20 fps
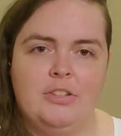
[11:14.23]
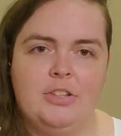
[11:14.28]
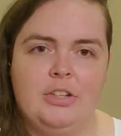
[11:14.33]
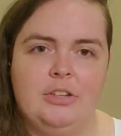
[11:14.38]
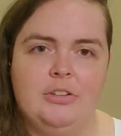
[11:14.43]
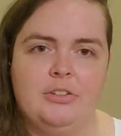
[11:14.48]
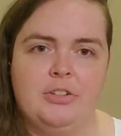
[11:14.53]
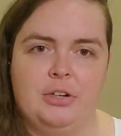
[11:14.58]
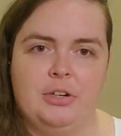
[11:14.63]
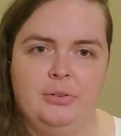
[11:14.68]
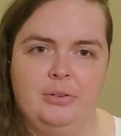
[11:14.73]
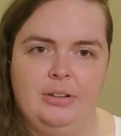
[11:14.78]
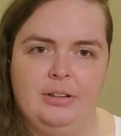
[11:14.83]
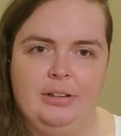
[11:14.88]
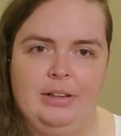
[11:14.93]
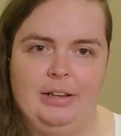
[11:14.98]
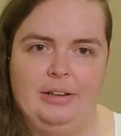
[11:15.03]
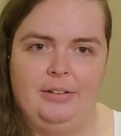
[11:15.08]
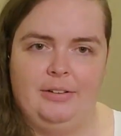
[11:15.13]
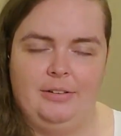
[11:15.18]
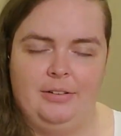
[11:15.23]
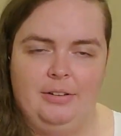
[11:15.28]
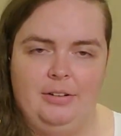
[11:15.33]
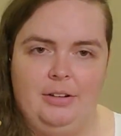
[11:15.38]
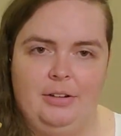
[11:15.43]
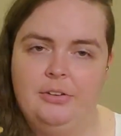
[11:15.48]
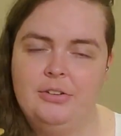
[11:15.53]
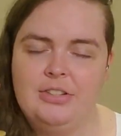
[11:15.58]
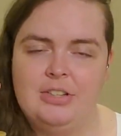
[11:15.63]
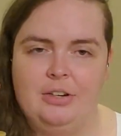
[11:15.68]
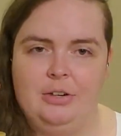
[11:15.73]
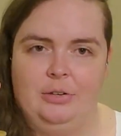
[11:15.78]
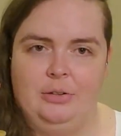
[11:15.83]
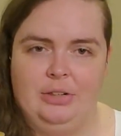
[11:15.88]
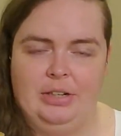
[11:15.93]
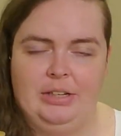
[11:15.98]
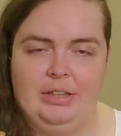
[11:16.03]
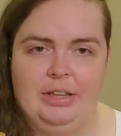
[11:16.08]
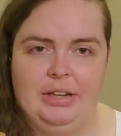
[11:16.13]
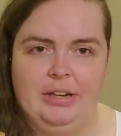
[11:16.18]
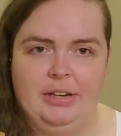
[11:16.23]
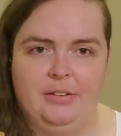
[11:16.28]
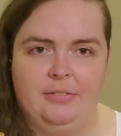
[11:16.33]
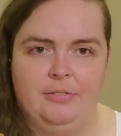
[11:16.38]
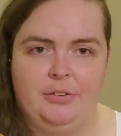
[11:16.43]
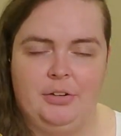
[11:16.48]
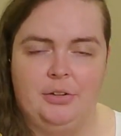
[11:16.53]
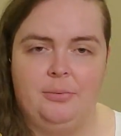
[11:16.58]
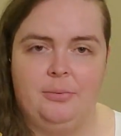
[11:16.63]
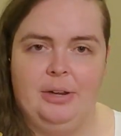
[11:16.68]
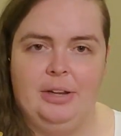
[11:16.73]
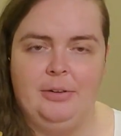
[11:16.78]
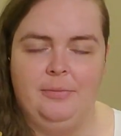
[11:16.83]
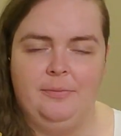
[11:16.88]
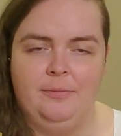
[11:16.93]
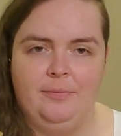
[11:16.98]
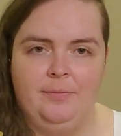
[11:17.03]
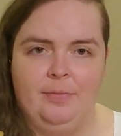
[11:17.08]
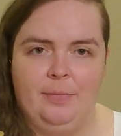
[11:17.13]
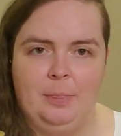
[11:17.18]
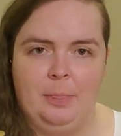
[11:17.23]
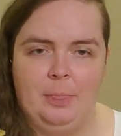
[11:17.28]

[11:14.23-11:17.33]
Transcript: So you don't like close and hold it there for the ring.